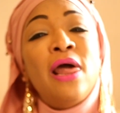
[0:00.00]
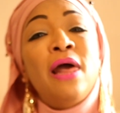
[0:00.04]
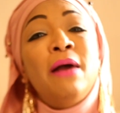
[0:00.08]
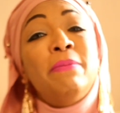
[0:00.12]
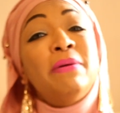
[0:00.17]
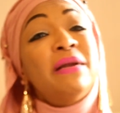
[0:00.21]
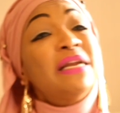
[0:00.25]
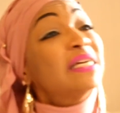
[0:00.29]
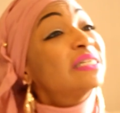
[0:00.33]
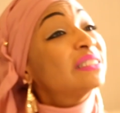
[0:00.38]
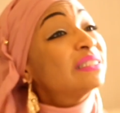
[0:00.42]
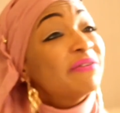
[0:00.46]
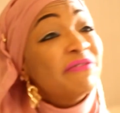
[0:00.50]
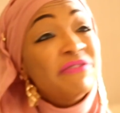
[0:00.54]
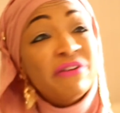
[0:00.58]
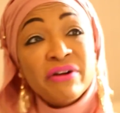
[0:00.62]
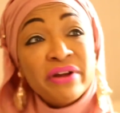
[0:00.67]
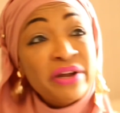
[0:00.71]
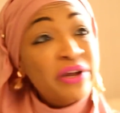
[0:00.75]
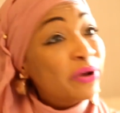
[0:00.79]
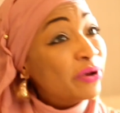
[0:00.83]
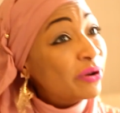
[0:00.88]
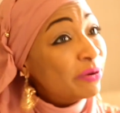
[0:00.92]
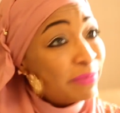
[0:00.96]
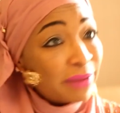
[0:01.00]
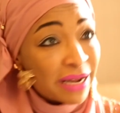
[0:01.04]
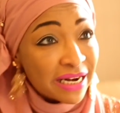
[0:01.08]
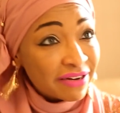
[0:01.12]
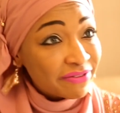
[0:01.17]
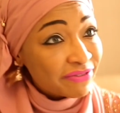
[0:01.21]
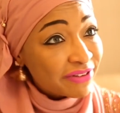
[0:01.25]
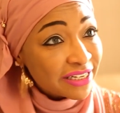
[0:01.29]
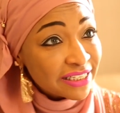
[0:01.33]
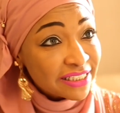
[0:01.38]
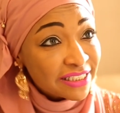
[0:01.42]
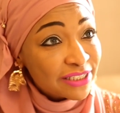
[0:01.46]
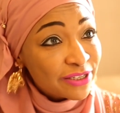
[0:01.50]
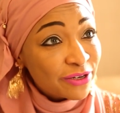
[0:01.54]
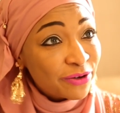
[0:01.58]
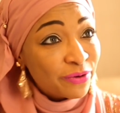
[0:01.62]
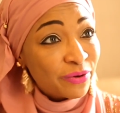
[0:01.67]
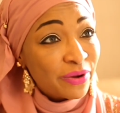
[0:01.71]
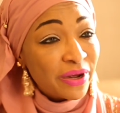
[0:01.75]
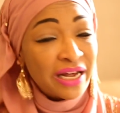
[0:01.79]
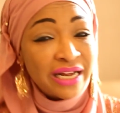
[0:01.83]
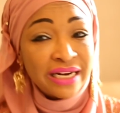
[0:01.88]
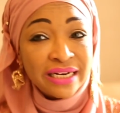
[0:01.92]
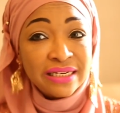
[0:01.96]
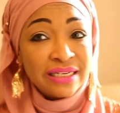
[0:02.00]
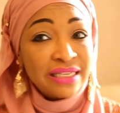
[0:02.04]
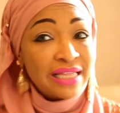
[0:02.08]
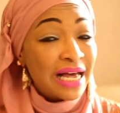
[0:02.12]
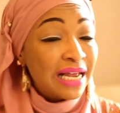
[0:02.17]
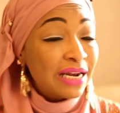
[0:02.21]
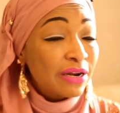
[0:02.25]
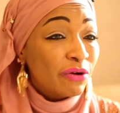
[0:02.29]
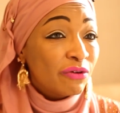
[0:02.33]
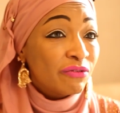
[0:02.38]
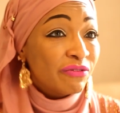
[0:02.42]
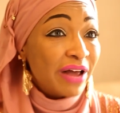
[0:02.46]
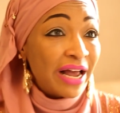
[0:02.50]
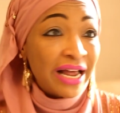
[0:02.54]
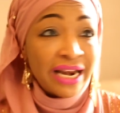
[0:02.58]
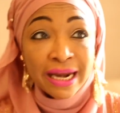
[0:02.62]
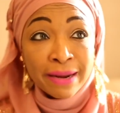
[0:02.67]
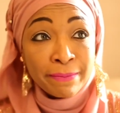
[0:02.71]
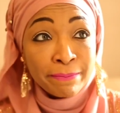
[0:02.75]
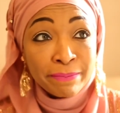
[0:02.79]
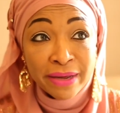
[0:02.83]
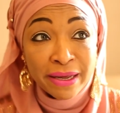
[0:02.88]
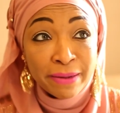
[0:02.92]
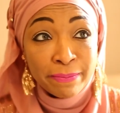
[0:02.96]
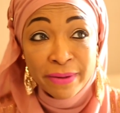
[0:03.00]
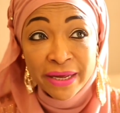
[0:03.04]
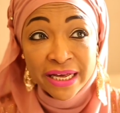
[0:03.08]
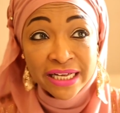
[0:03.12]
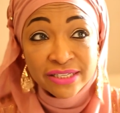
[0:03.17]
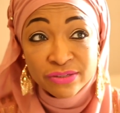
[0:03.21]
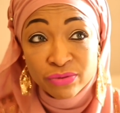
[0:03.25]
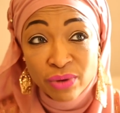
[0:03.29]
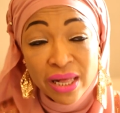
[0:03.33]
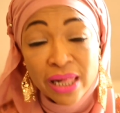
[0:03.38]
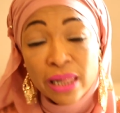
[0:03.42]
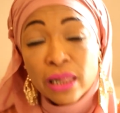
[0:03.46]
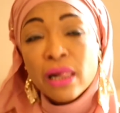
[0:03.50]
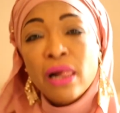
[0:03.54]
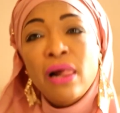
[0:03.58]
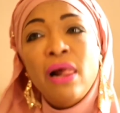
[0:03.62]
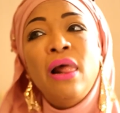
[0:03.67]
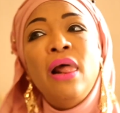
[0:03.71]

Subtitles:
But it's a very good manifesto, and that of NMPP as well.